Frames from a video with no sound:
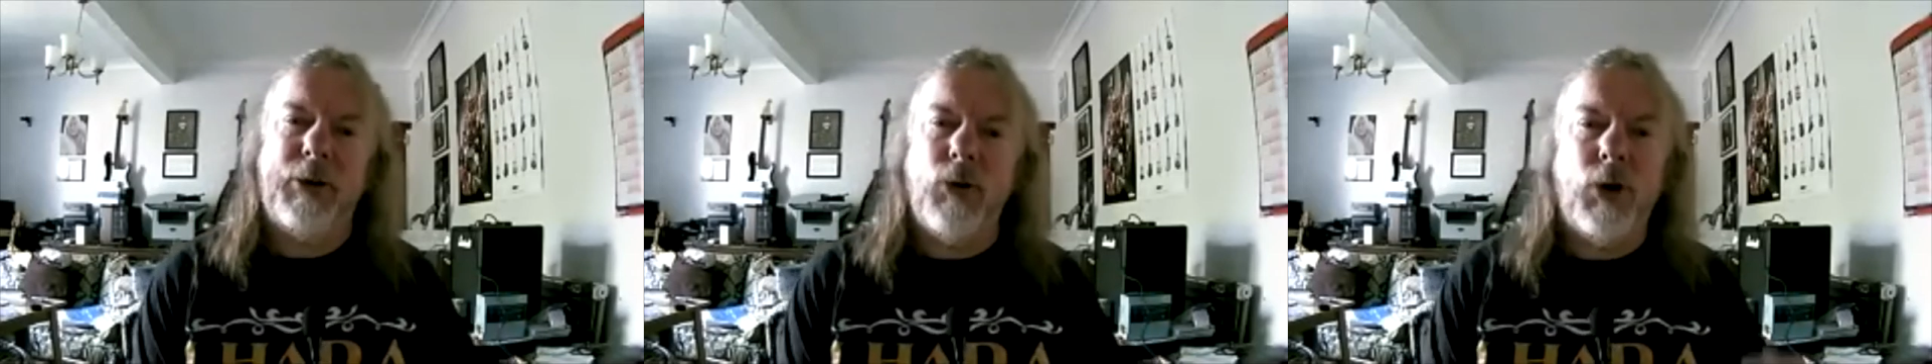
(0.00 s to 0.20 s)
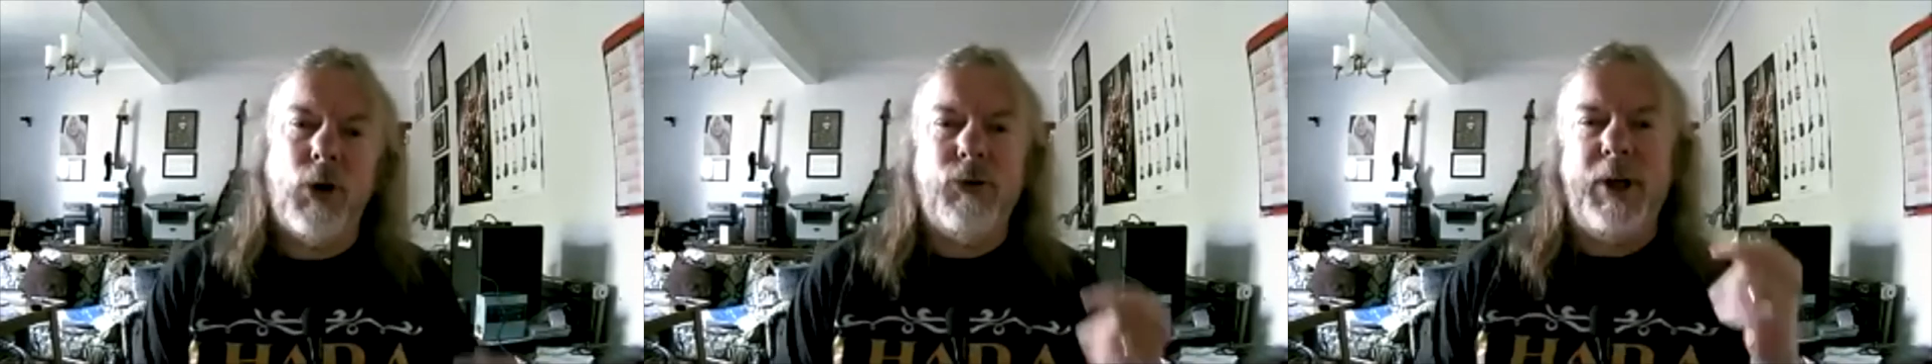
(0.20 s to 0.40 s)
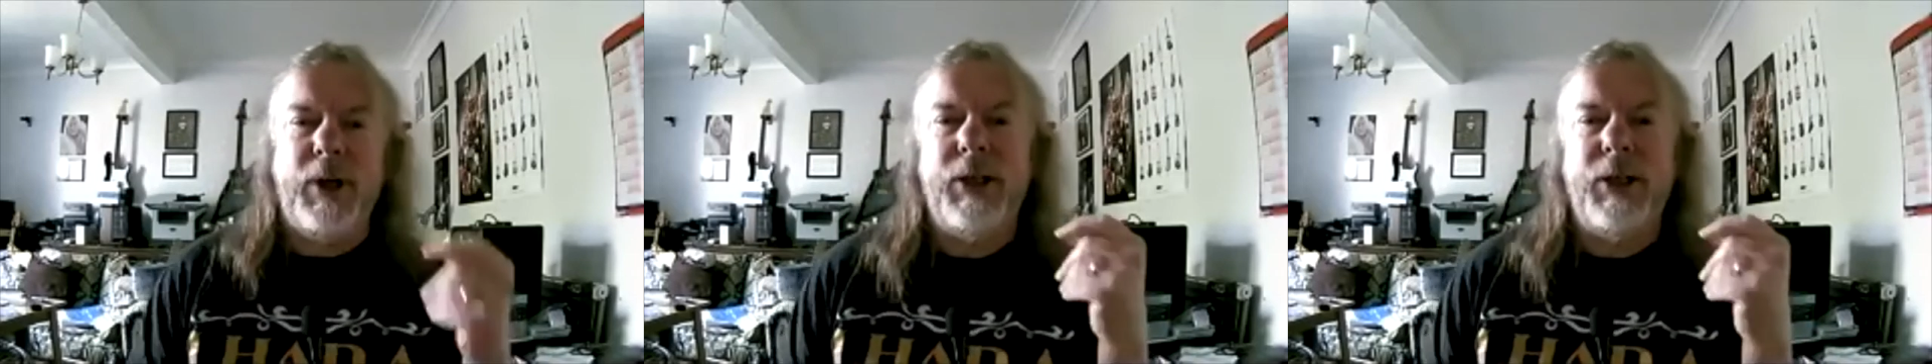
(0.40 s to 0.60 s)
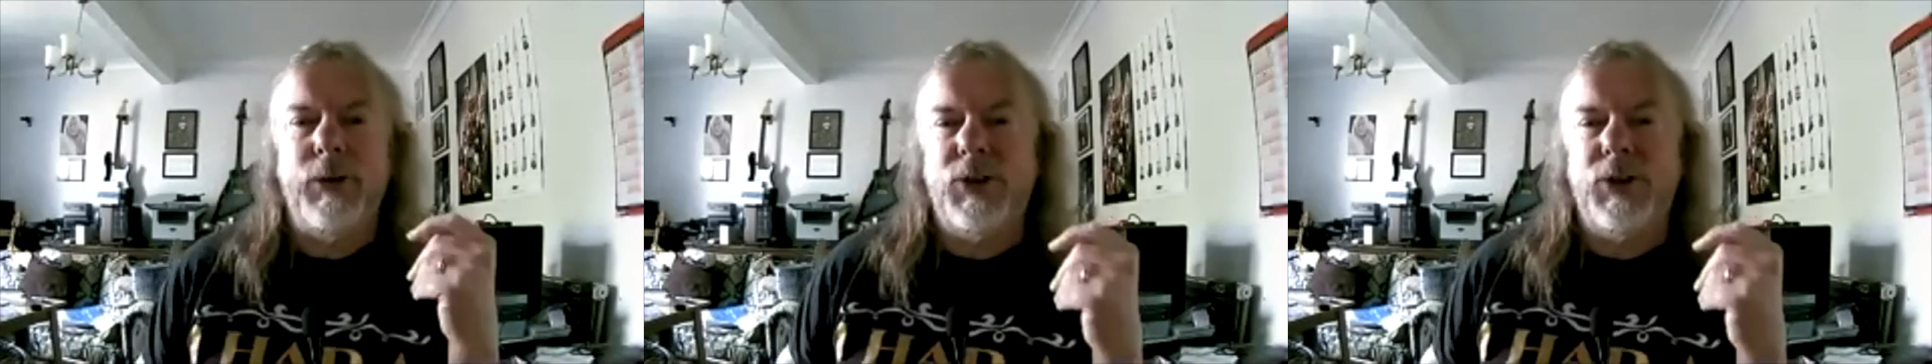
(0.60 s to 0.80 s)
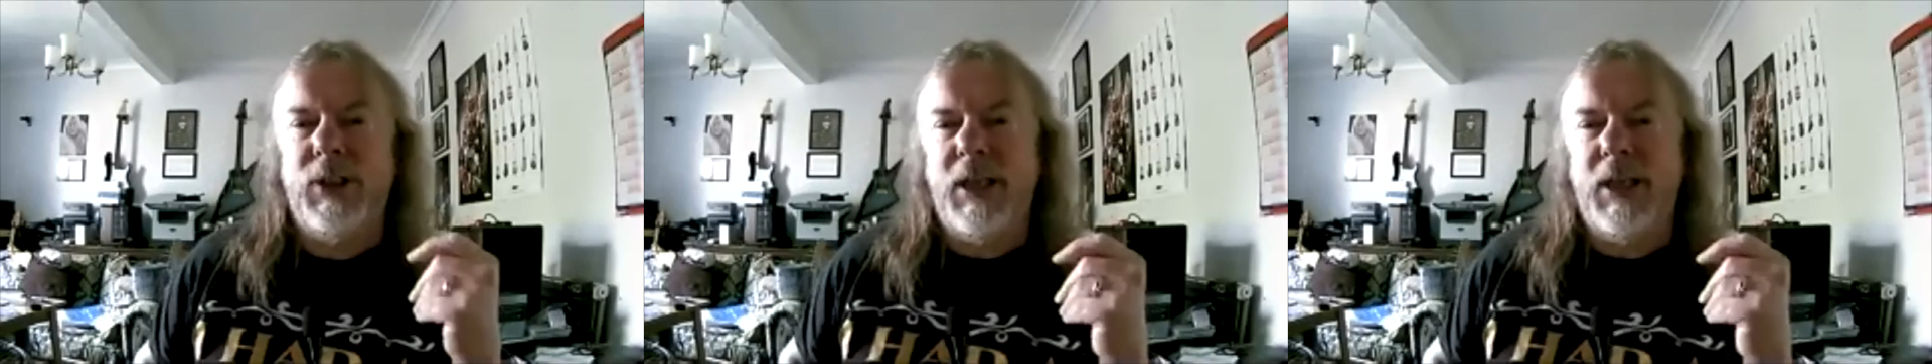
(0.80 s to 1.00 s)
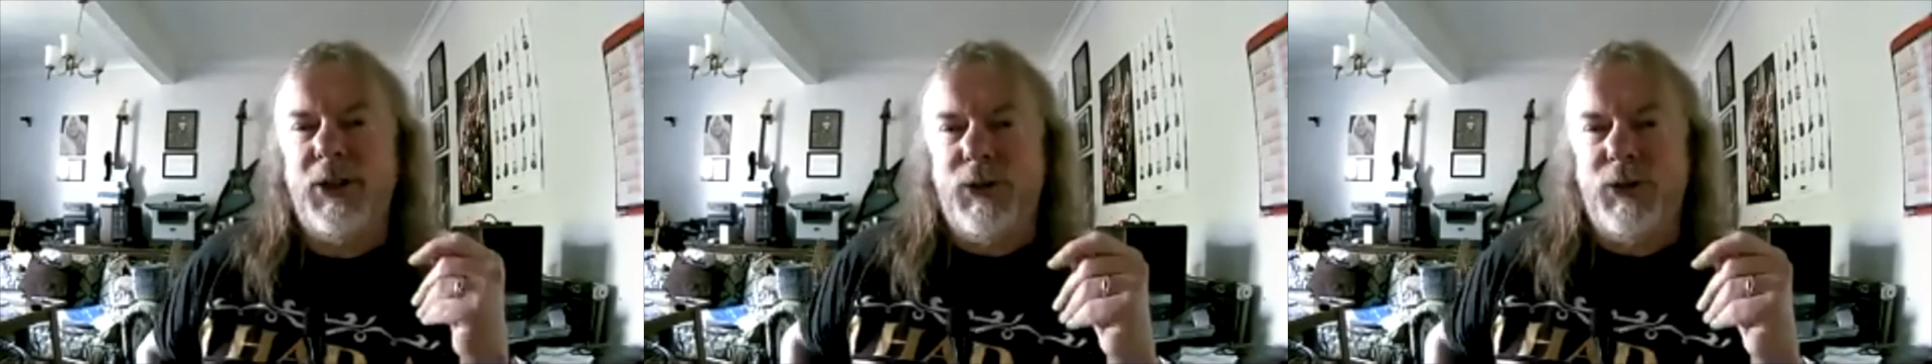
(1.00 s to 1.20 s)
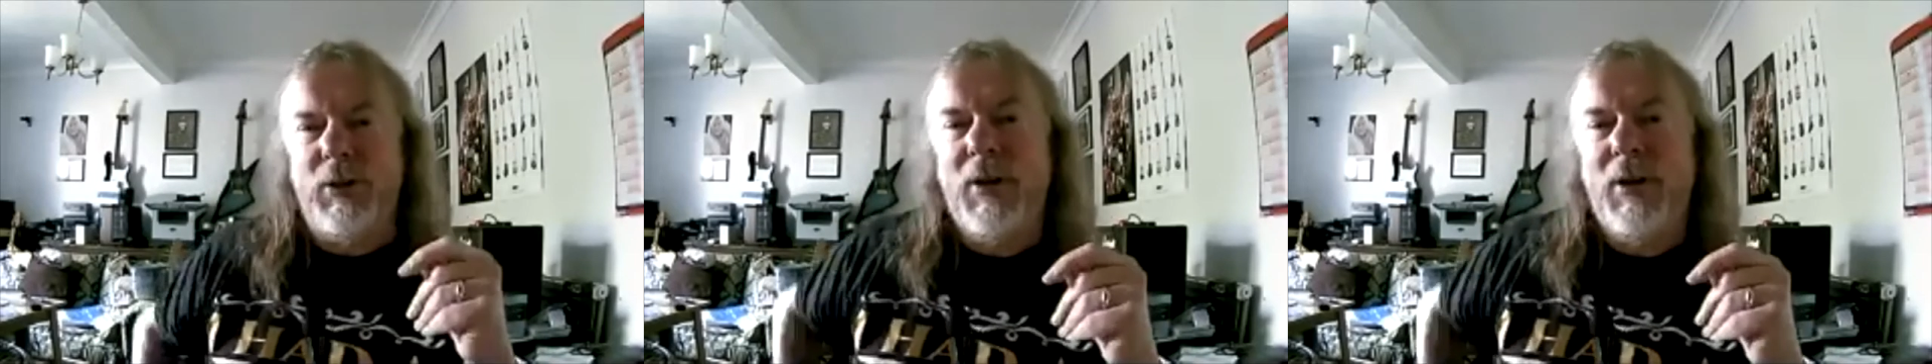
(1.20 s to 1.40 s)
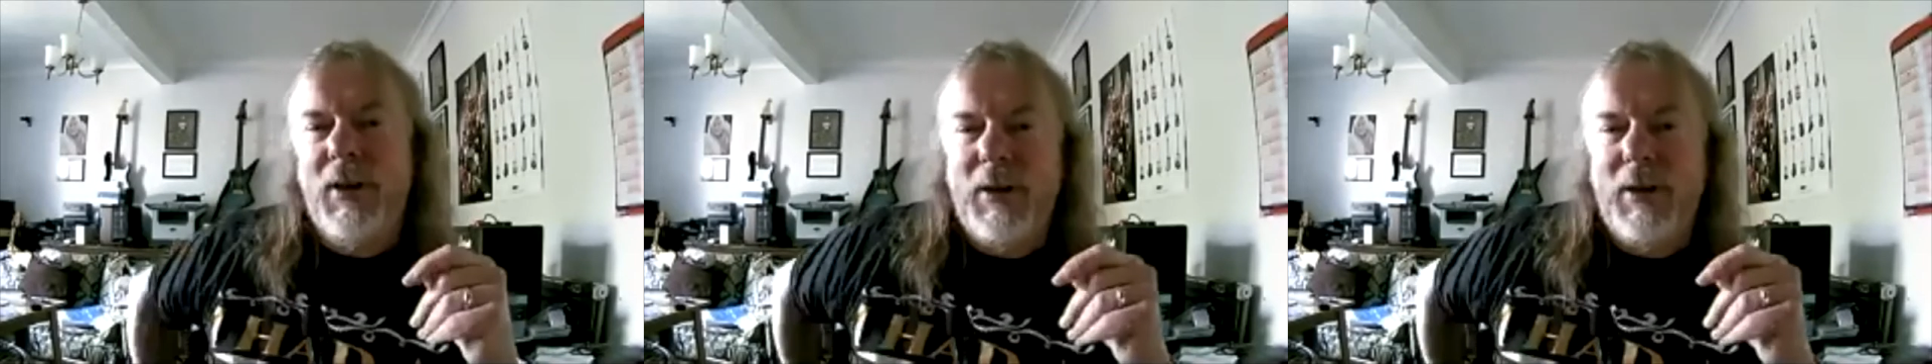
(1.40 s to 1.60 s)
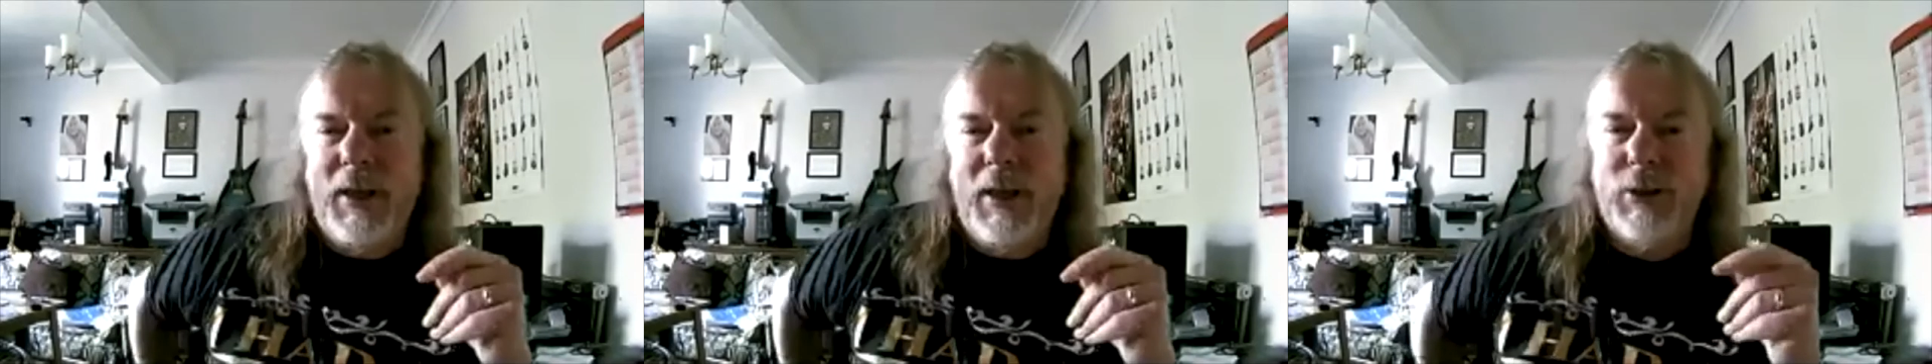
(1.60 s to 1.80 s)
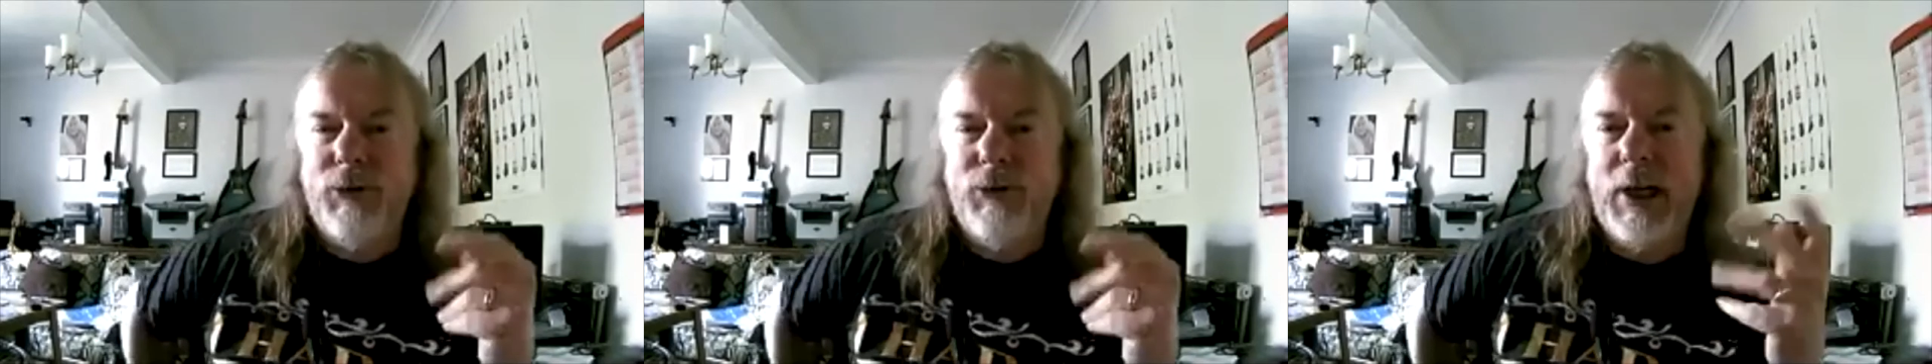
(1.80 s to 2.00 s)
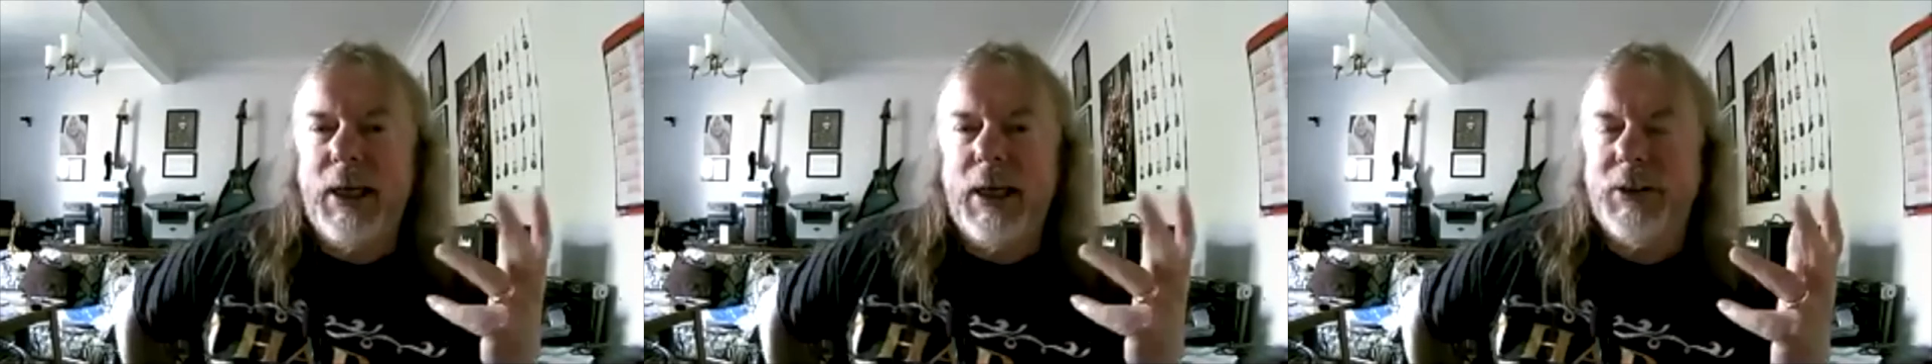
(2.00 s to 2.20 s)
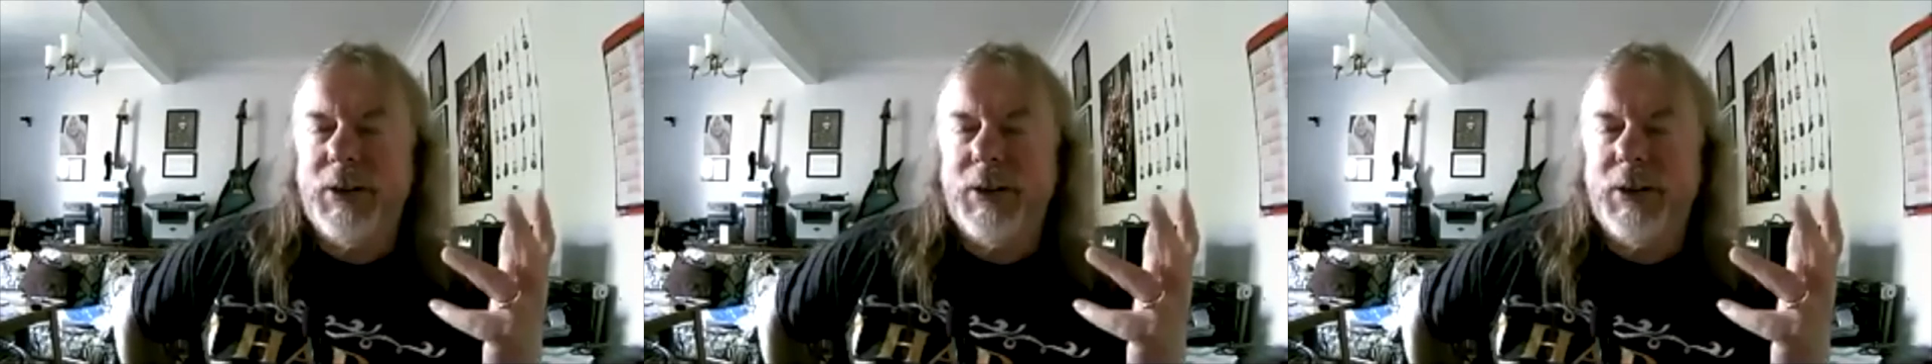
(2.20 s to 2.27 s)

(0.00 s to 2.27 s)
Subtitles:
Rock radio station. It's really